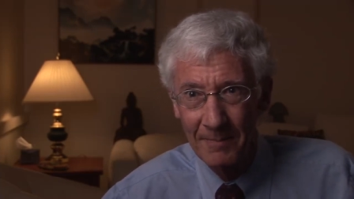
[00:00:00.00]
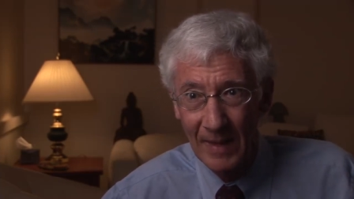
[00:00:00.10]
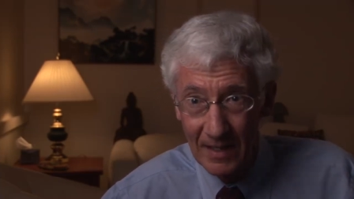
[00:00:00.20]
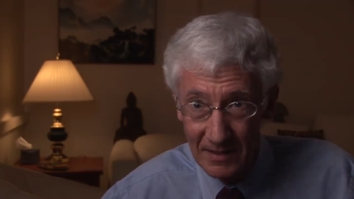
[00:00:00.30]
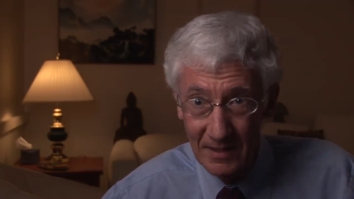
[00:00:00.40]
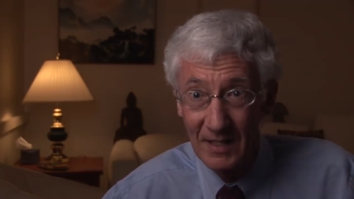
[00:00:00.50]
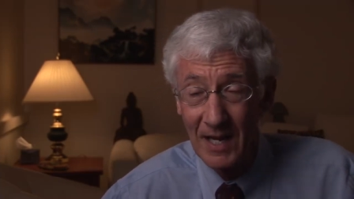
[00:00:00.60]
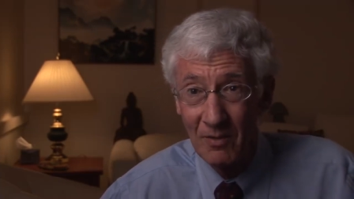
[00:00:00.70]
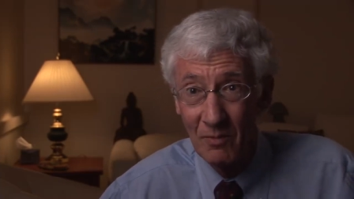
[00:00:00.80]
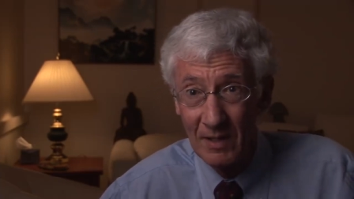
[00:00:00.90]
And to
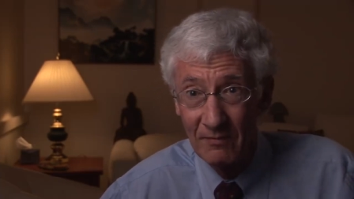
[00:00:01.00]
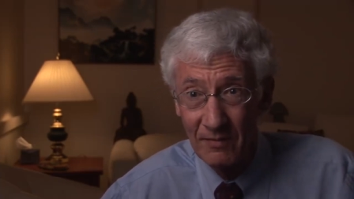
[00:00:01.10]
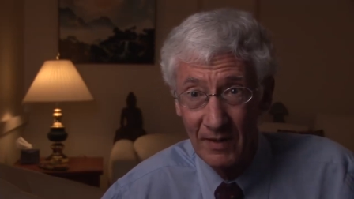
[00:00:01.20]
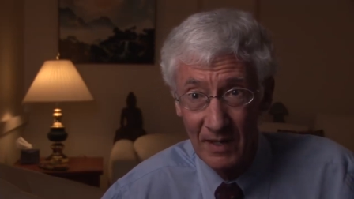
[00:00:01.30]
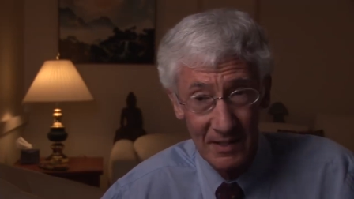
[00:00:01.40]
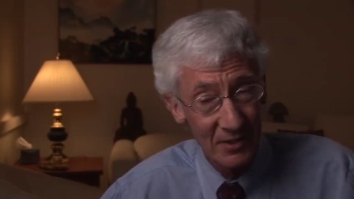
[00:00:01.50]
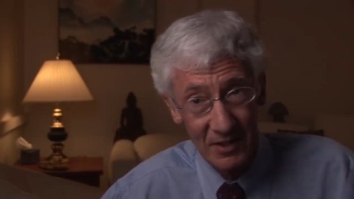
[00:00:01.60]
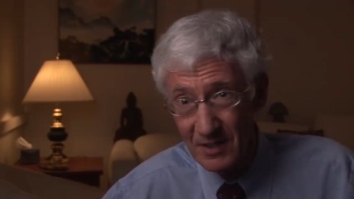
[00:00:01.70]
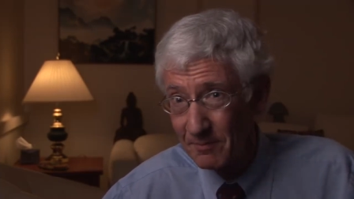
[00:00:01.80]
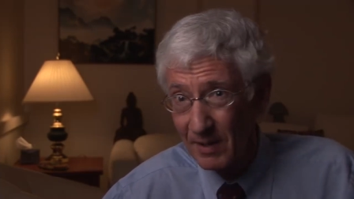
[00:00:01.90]
date, we've, it's
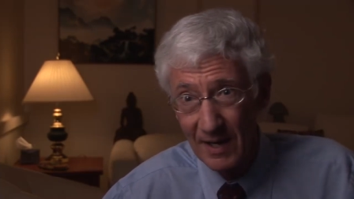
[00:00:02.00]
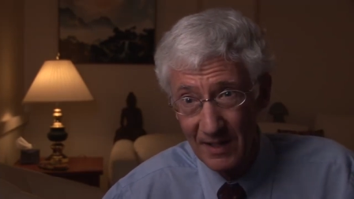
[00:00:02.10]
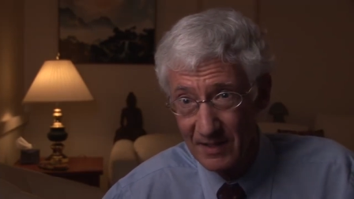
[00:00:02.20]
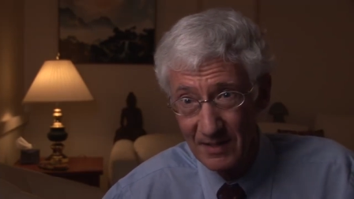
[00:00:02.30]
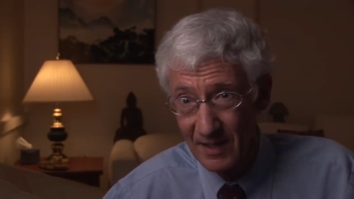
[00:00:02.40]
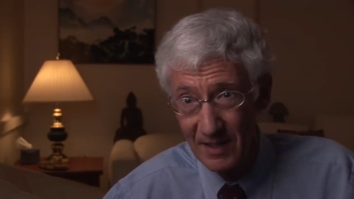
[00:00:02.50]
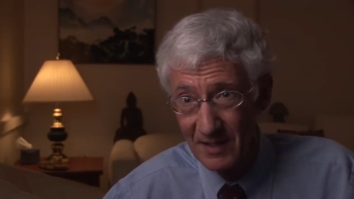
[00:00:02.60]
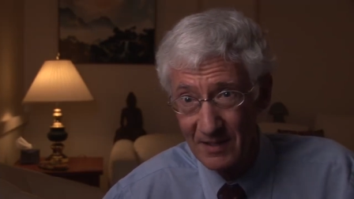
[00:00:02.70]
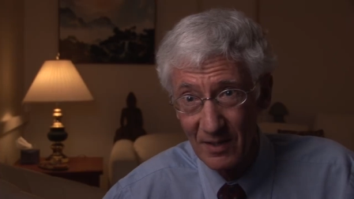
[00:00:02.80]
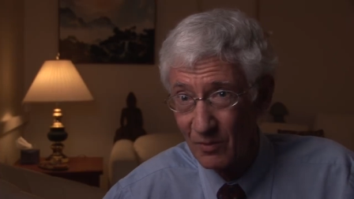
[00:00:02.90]
just a pilot study,
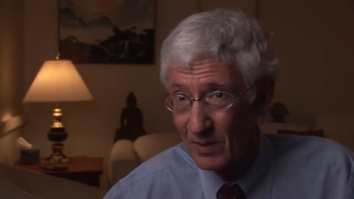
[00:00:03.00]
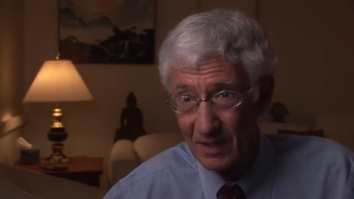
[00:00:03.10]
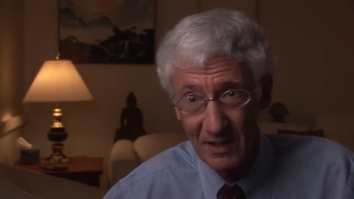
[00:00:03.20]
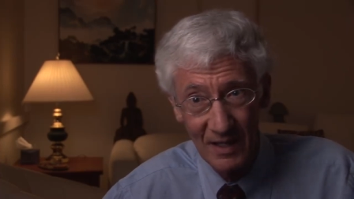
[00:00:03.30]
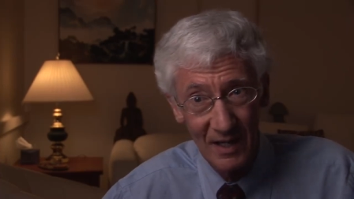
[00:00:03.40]
so we